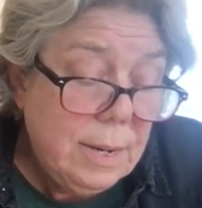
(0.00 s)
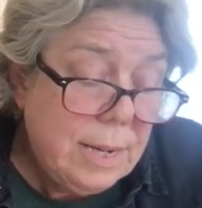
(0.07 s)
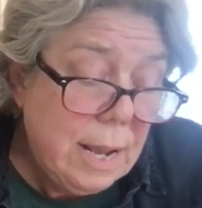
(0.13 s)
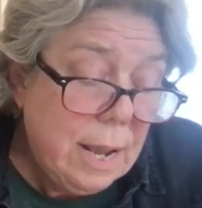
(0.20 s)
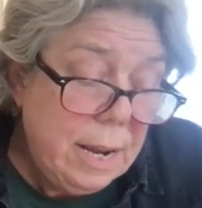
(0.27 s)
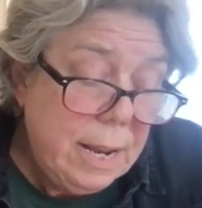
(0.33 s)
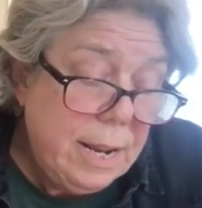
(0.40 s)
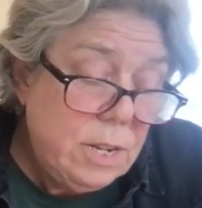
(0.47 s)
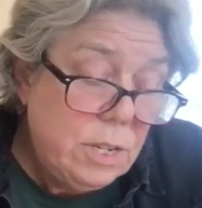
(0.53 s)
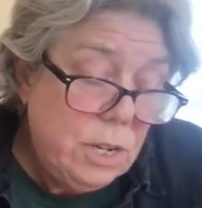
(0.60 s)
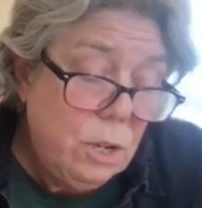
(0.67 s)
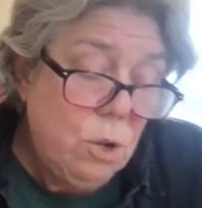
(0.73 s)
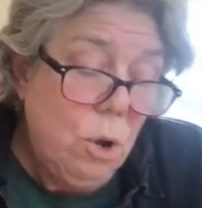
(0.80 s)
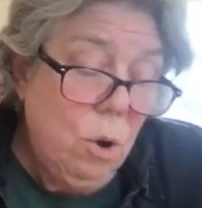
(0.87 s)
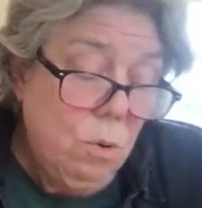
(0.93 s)

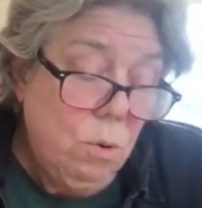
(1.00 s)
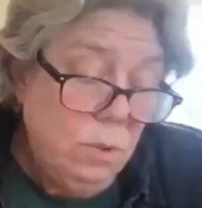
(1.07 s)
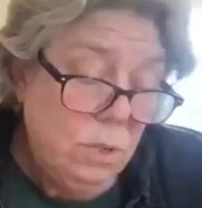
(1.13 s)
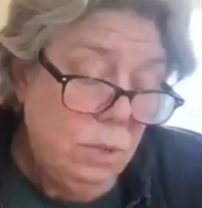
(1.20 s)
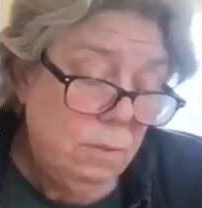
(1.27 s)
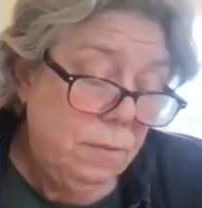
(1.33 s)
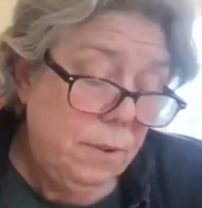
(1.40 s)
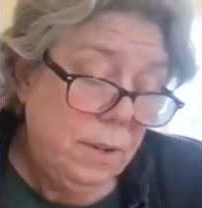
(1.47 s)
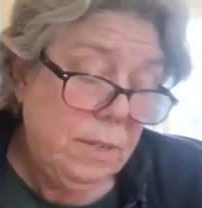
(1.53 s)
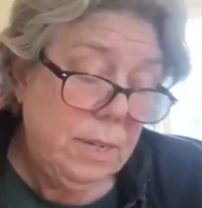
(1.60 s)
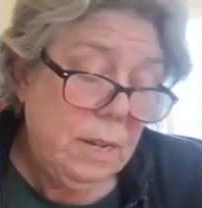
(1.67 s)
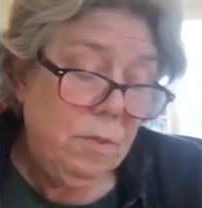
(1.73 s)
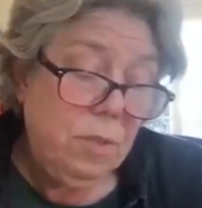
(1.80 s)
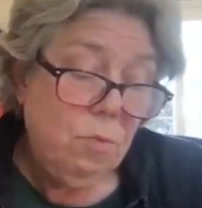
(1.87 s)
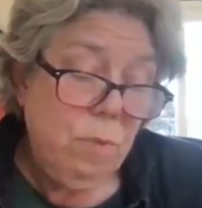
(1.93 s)
Ta-Nehisi Coates felt
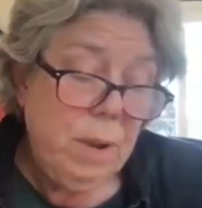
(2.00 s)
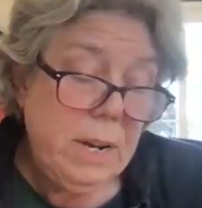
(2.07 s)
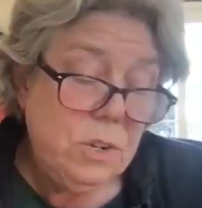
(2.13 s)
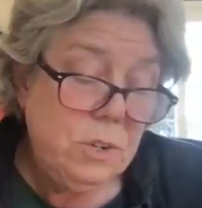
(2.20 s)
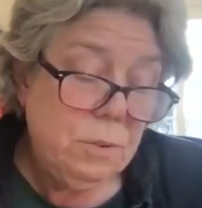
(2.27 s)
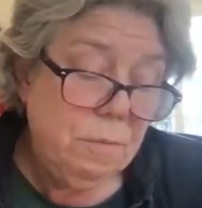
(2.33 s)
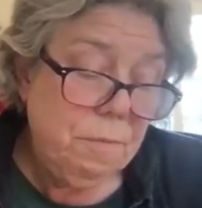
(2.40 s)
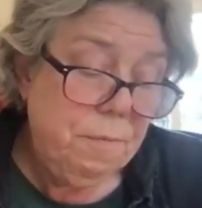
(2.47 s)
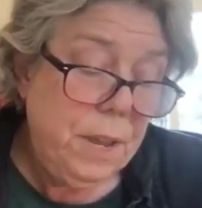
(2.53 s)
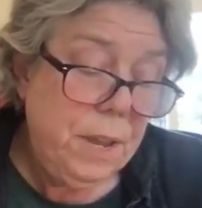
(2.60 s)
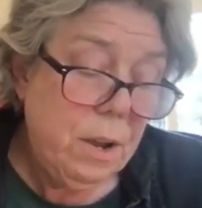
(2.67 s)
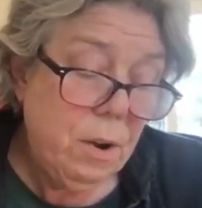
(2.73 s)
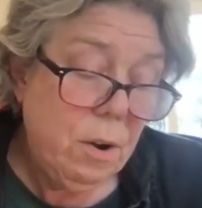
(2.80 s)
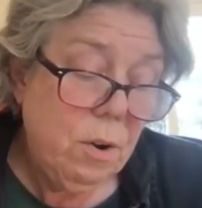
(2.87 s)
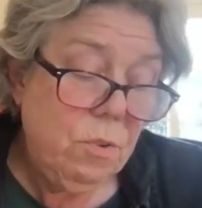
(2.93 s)
out the racial
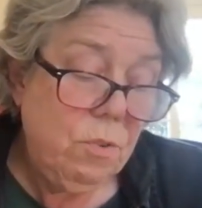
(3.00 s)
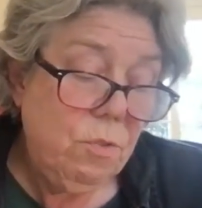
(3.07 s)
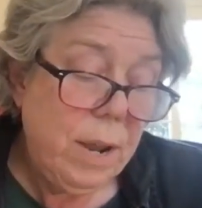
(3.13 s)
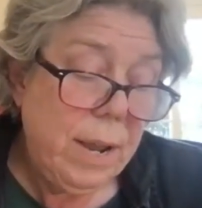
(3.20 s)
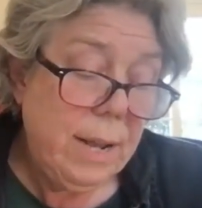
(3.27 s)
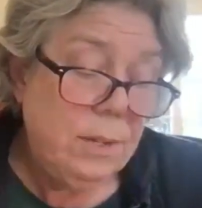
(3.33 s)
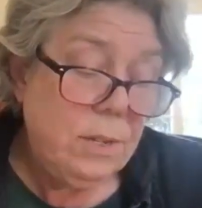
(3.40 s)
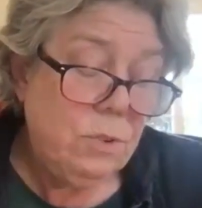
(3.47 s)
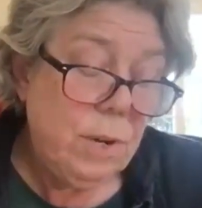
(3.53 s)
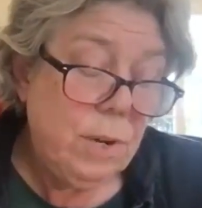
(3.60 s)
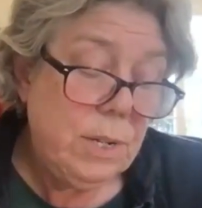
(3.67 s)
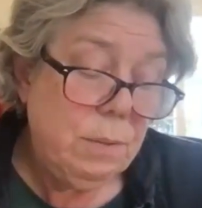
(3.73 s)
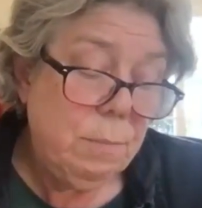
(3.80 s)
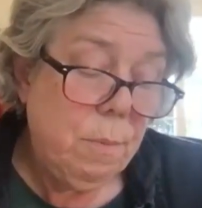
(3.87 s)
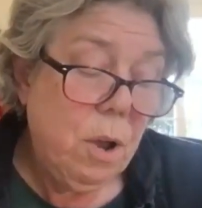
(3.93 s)
fear
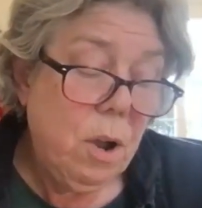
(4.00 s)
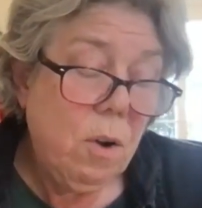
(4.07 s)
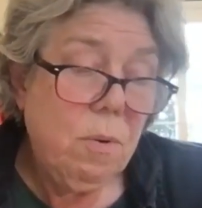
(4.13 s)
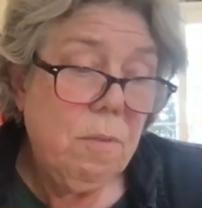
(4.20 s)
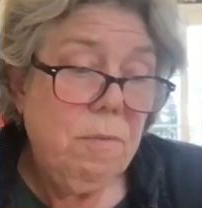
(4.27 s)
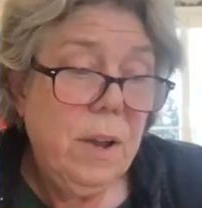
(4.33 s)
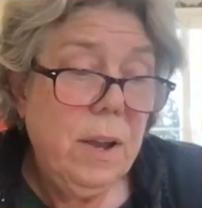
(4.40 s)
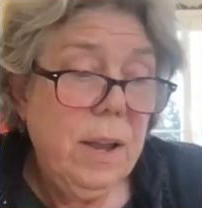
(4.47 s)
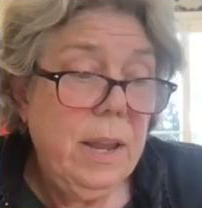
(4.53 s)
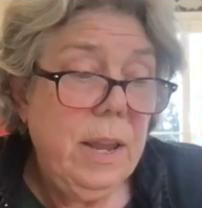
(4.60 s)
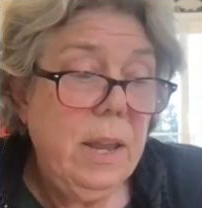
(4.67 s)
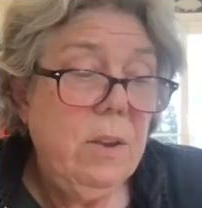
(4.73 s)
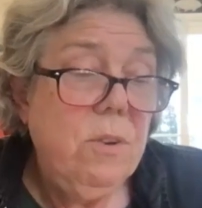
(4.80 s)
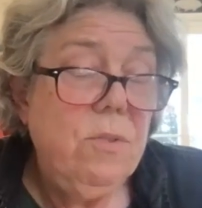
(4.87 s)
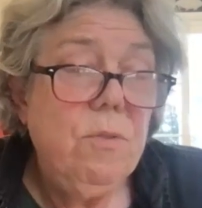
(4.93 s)

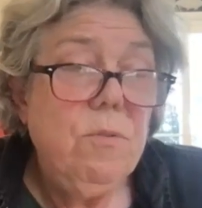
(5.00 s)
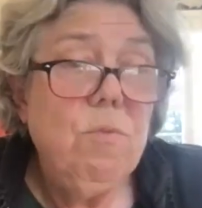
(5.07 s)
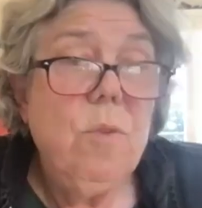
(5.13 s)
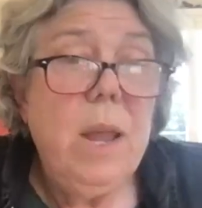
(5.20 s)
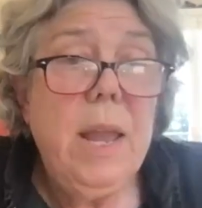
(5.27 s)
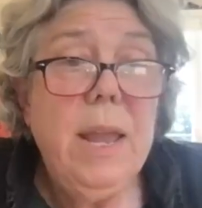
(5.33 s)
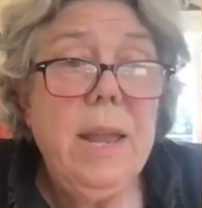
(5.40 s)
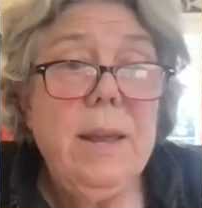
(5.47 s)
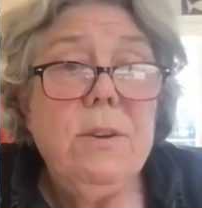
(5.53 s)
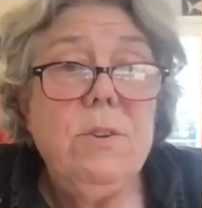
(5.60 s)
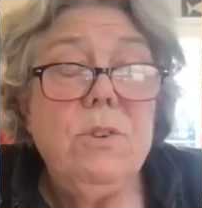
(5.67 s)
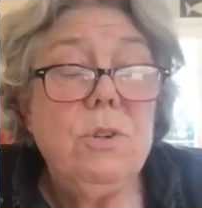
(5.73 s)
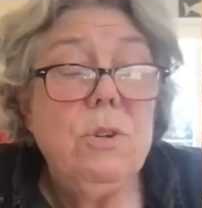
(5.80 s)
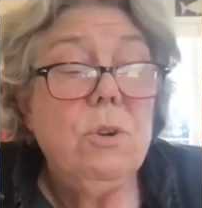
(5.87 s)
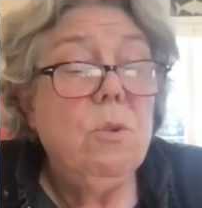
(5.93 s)
transmogrifying into
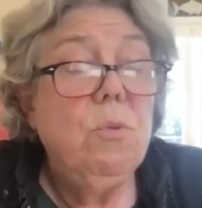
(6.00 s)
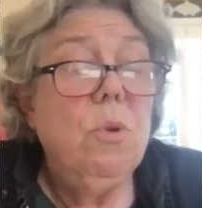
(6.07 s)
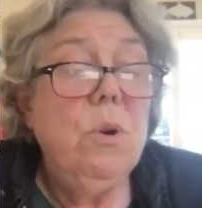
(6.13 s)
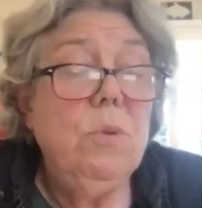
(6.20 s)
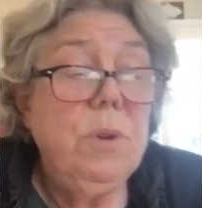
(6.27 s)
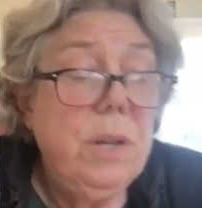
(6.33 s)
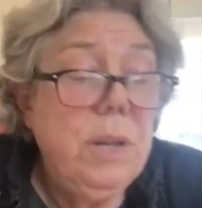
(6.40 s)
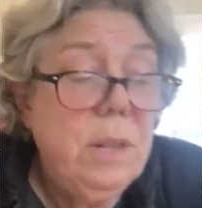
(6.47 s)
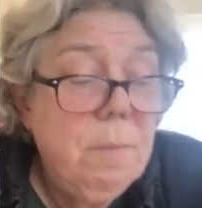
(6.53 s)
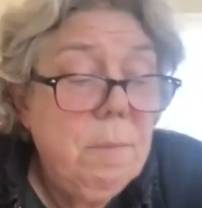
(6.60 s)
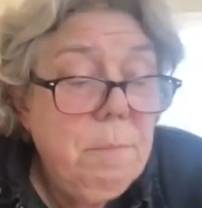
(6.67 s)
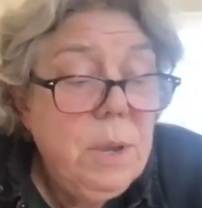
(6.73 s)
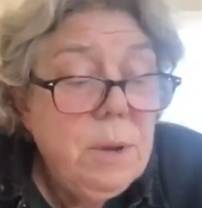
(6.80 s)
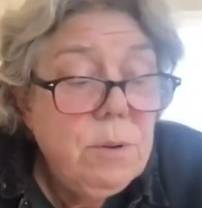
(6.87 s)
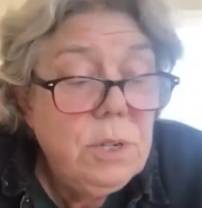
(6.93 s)
rage, quote, in the
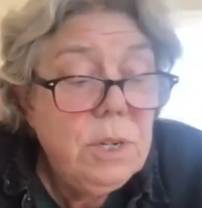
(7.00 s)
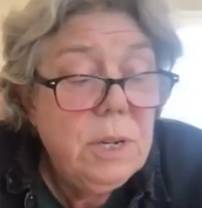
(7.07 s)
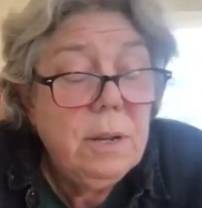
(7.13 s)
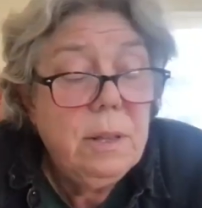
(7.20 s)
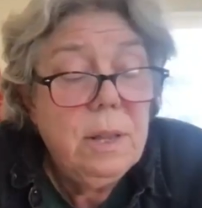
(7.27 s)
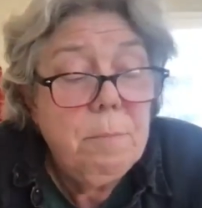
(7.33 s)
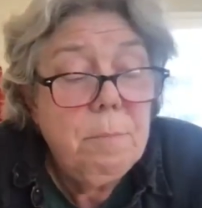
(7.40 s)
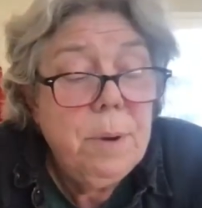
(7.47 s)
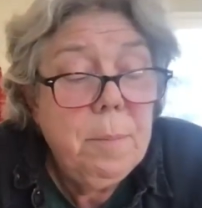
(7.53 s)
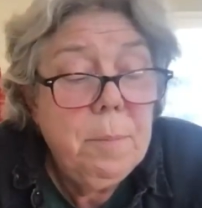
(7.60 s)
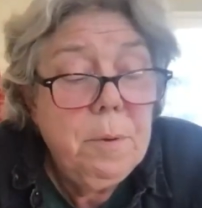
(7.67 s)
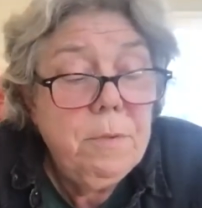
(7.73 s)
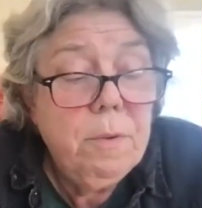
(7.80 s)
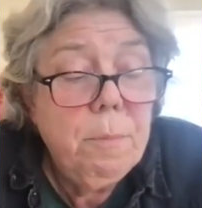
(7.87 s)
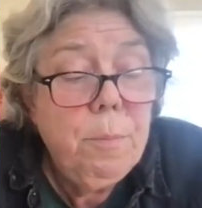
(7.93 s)
music that
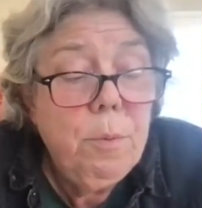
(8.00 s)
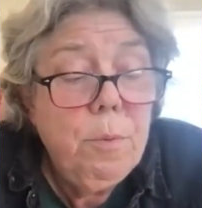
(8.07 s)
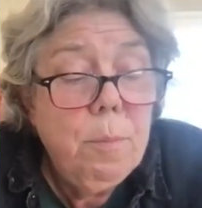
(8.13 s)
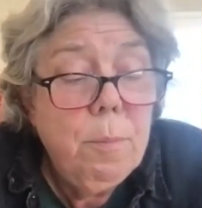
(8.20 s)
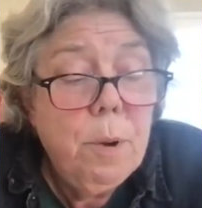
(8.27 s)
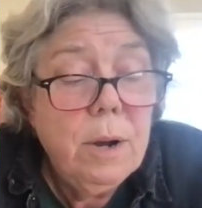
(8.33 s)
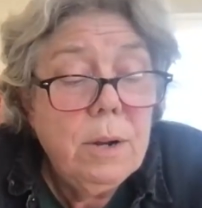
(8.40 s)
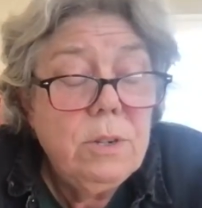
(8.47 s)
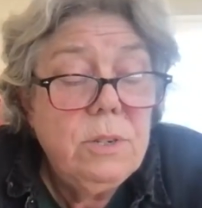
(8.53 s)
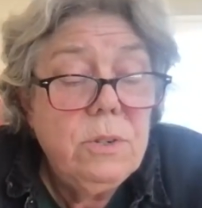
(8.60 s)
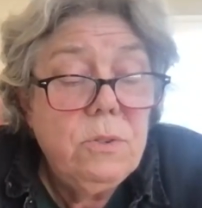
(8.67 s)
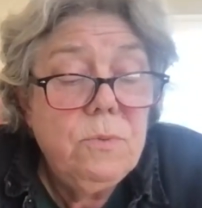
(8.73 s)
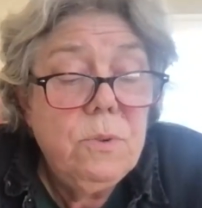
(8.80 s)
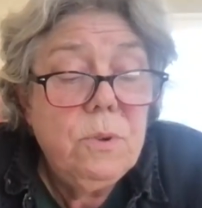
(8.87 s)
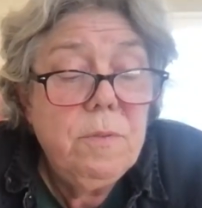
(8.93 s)
pumped from
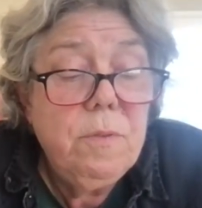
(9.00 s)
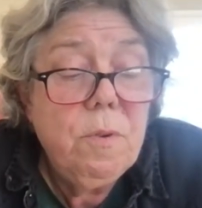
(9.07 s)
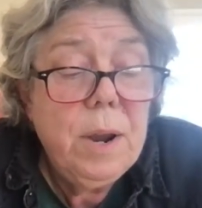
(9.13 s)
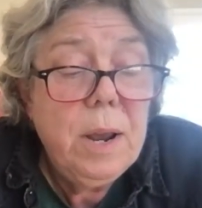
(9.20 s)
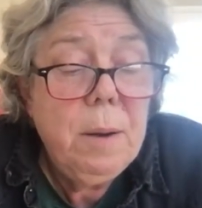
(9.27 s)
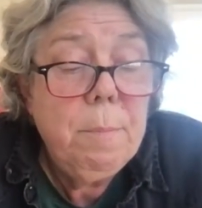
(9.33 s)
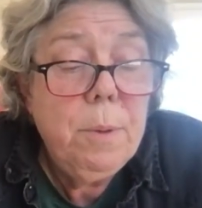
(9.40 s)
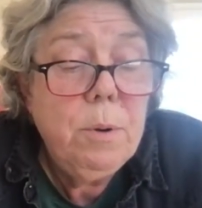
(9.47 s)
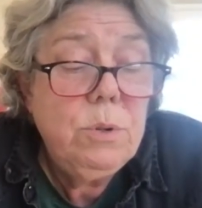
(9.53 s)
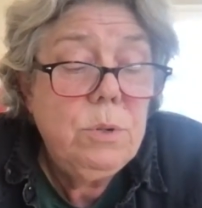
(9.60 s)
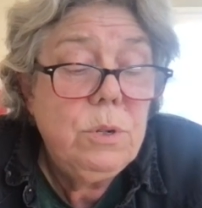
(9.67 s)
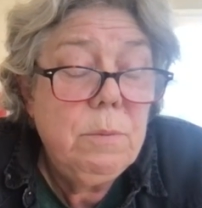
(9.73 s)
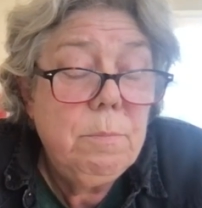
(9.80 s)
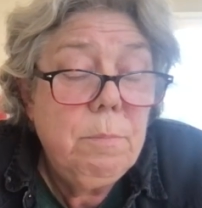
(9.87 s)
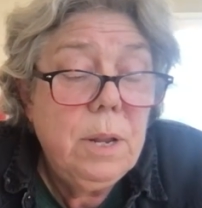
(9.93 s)
boomboxes full of grand
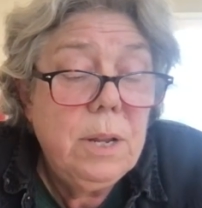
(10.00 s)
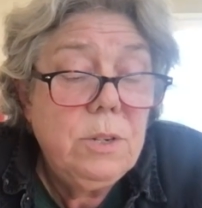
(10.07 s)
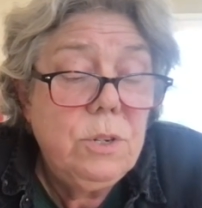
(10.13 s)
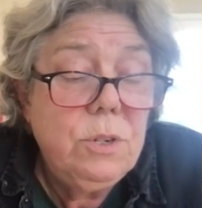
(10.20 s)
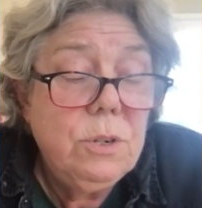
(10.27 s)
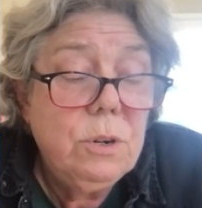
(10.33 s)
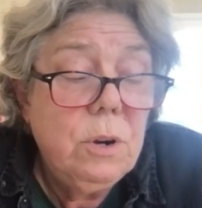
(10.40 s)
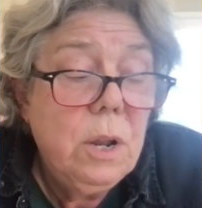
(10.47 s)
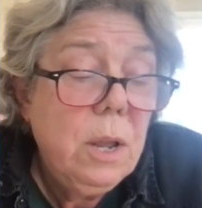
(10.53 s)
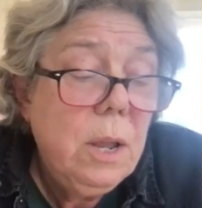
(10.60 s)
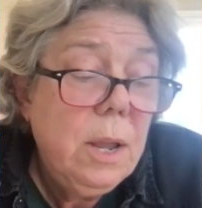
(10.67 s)
boast and bluster,